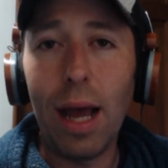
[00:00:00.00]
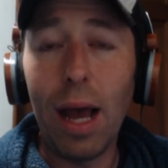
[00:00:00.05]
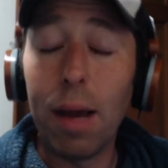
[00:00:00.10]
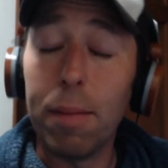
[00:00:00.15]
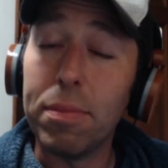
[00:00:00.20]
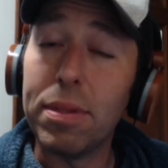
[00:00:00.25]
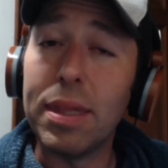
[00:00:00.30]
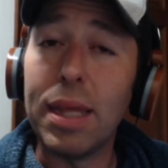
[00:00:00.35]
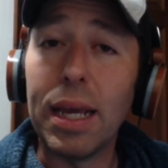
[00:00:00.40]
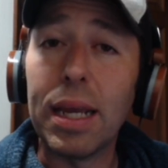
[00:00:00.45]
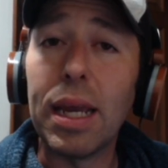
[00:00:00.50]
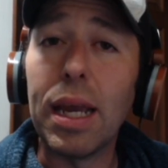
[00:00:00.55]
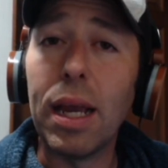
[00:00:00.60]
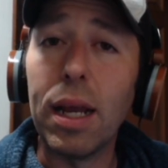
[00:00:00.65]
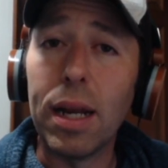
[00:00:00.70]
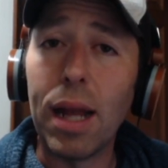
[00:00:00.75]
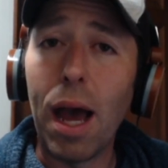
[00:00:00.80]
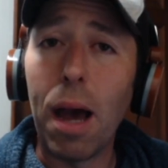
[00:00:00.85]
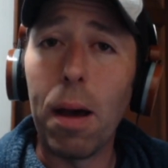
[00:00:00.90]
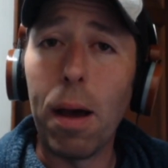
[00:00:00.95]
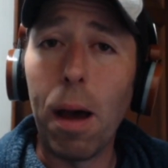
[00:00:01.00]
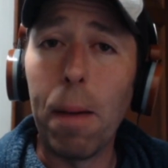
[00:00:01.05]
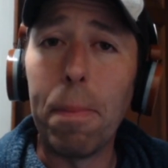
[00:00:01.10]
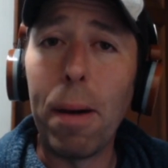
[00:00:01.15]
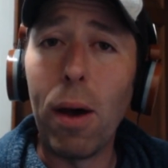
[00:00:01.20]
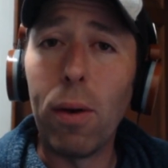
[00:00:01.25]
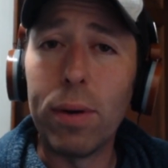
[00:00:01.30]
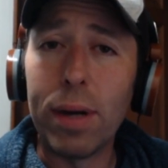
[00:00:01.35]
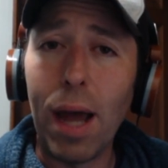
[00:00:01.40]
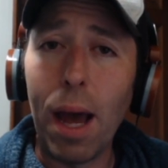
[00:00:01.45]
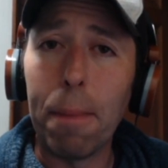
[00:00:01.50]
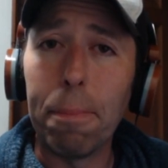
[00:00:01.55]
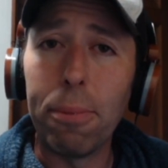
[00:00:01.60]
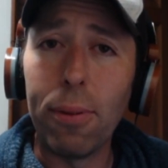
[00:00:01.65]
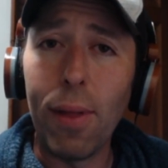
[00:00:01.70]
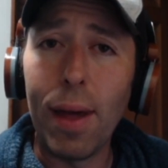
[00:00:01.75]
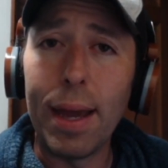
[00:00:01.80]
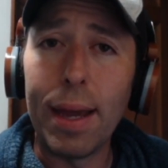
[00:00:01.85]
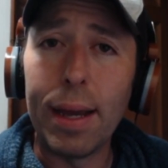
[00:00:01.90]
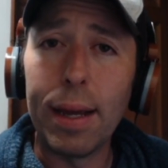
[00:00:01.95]
I'm thinking about not
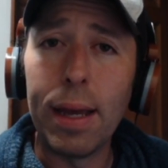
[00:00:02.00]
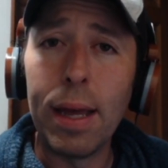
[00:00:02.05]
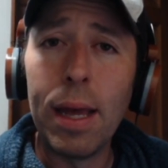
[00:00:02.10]
playing.